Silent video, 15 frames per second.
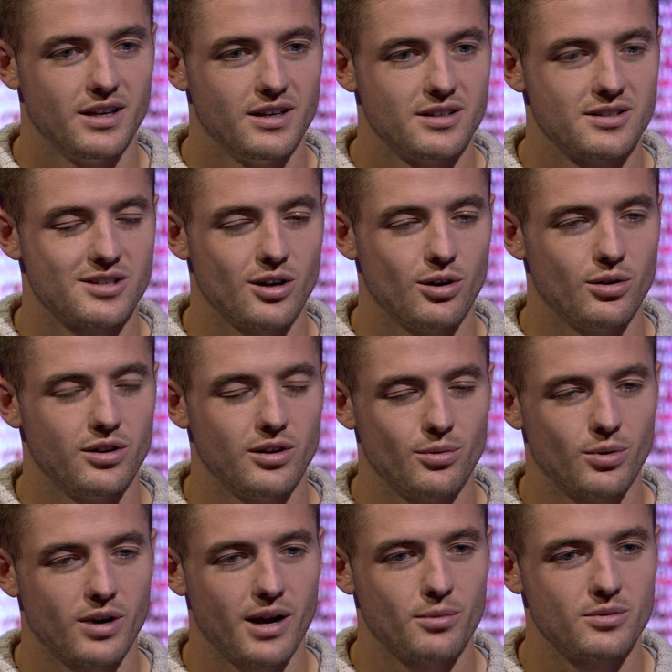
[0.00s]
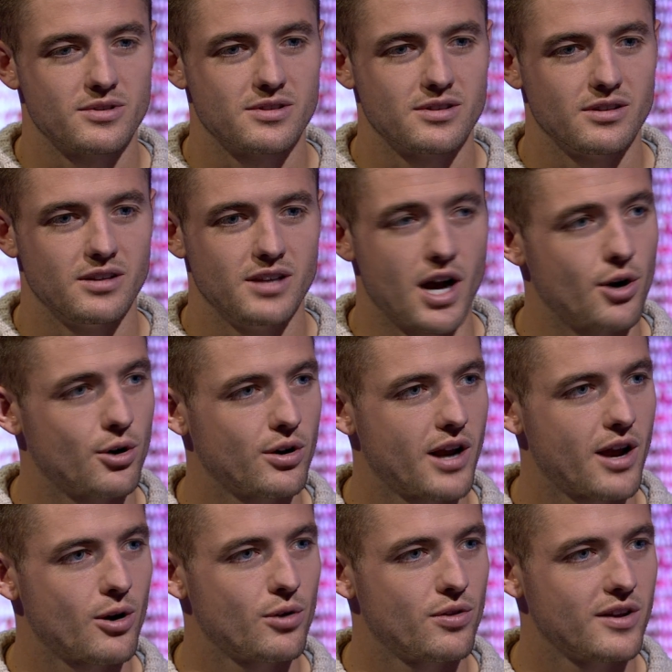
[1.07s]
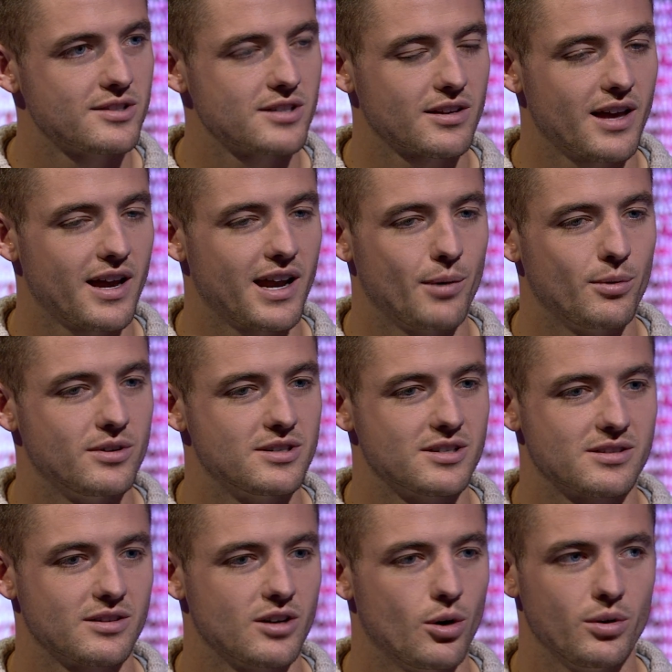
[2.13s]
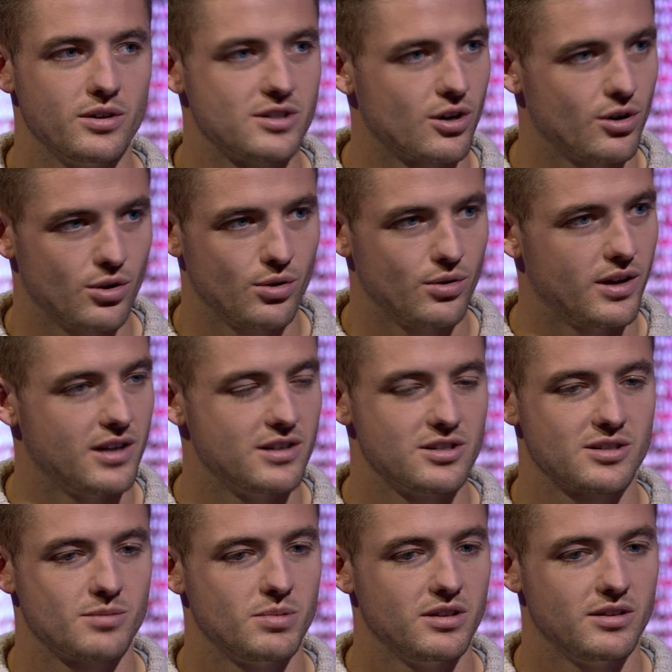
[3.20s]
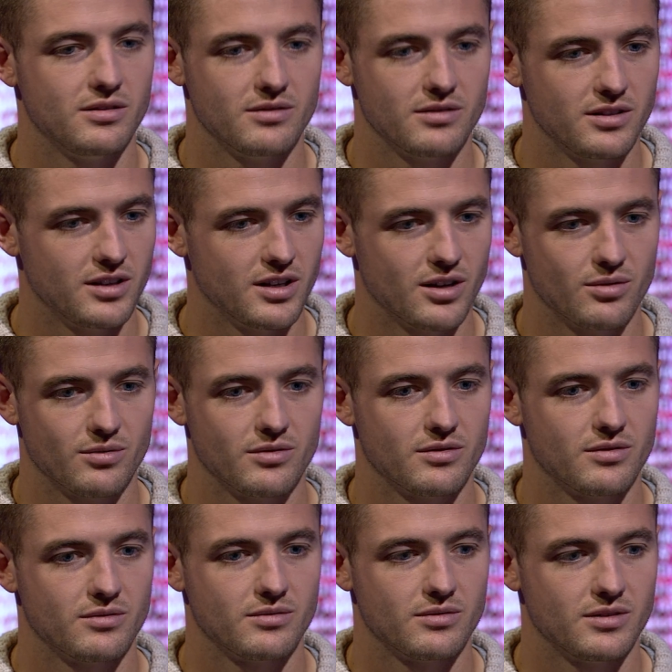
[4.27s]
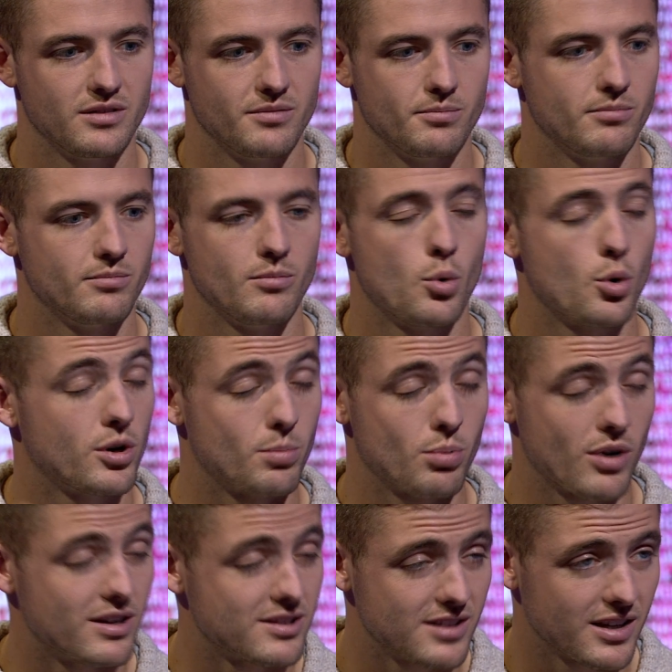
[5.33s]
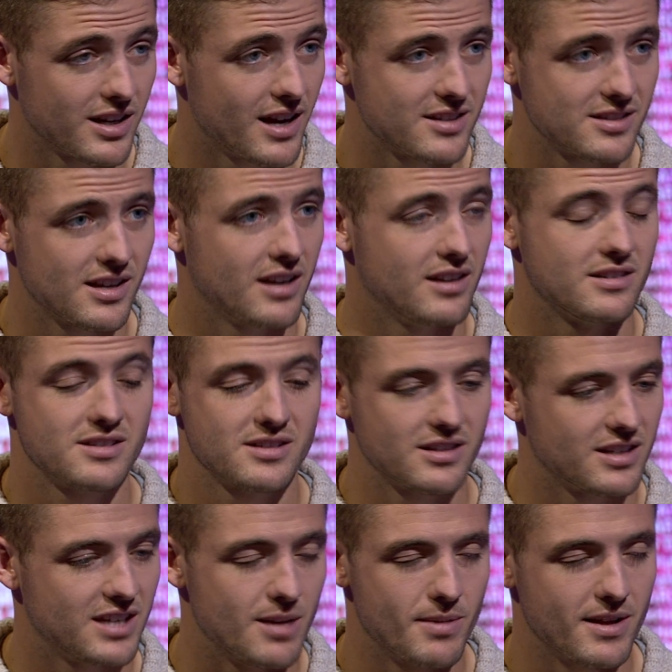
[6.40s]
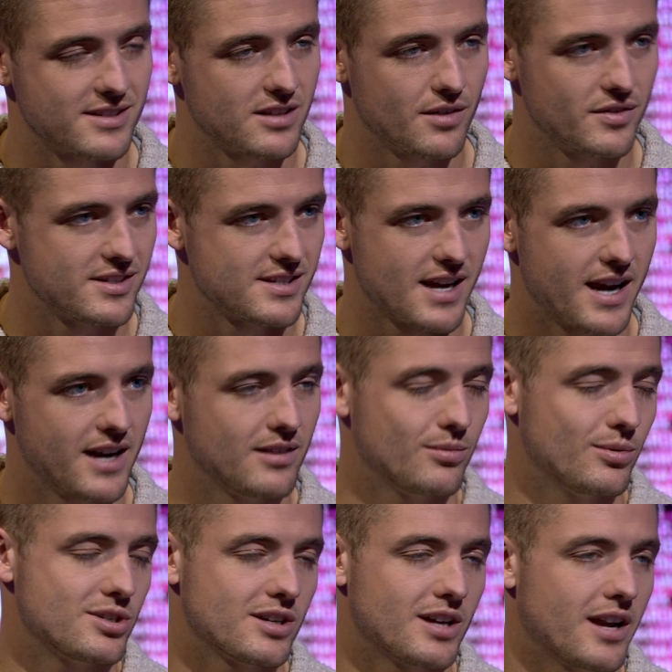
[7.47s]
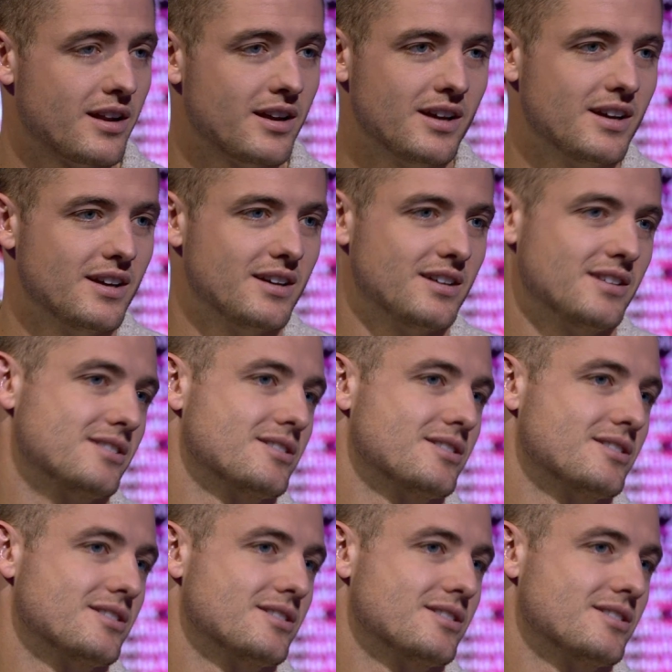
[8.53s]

So, when I was younger and I heard things like that, I would just go internal and just be, more depressed, I guess, and keep that stuff inside, which again is